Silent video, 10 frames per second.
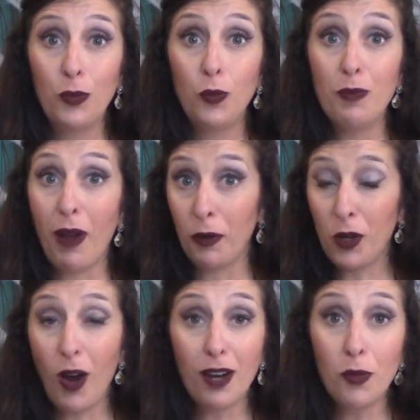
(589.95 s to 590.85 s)
It might
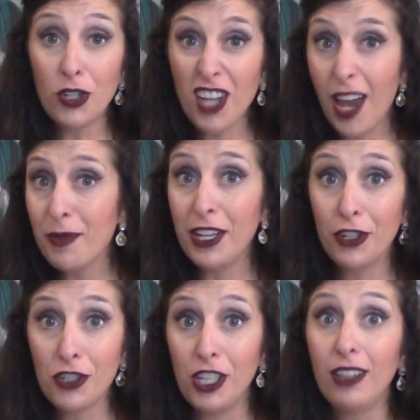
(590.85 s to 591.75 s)
require more time and
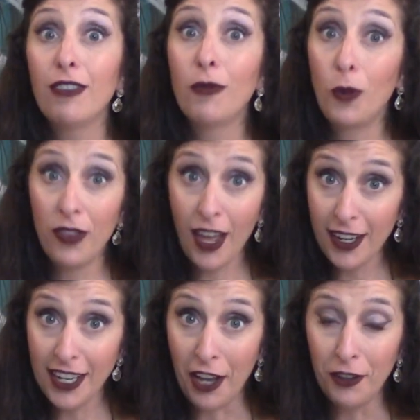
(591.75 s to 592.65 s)
energy, without
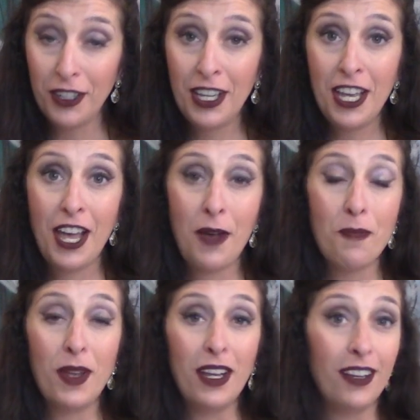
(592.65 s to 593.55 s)
a doubt,
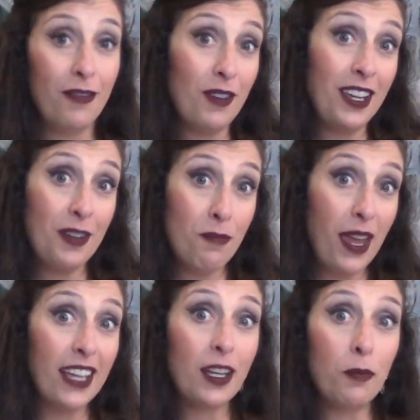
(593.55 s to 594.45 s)
but it
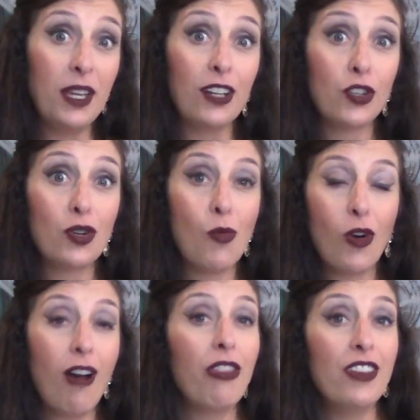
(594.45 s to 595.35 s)
may end up being a little
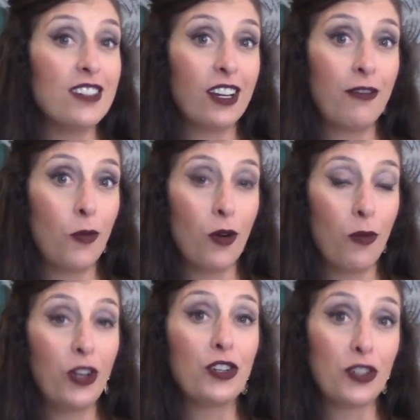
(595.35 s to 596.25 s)
more authentic for
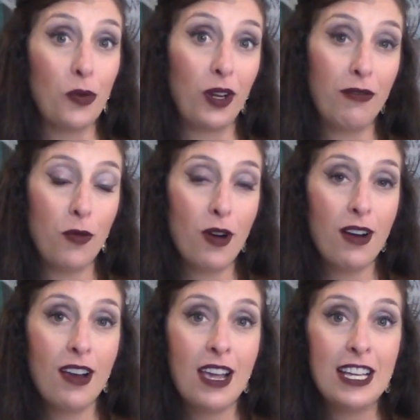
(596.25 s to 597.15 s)
what you're going for.